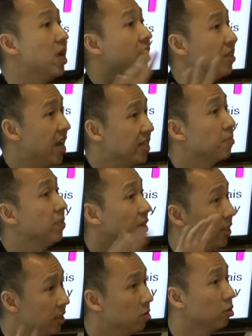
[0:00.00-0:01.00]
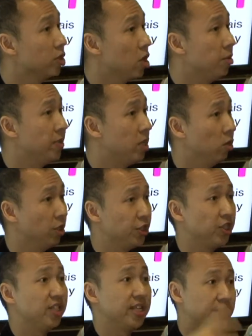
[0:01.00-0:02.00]
That's a political
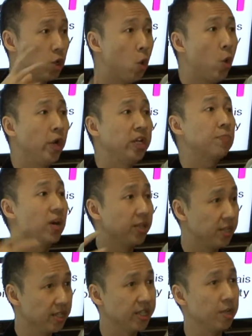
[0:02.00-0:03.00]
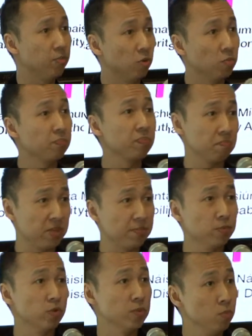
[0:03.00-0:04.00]
terminology that's coined by the Disabled
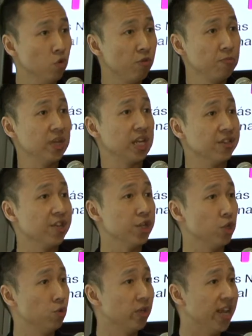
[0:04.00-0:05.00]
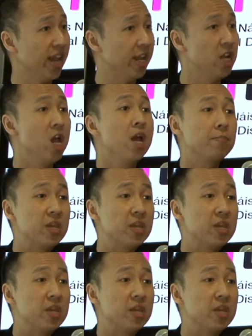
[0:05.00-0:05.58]
People's Movement in the UK.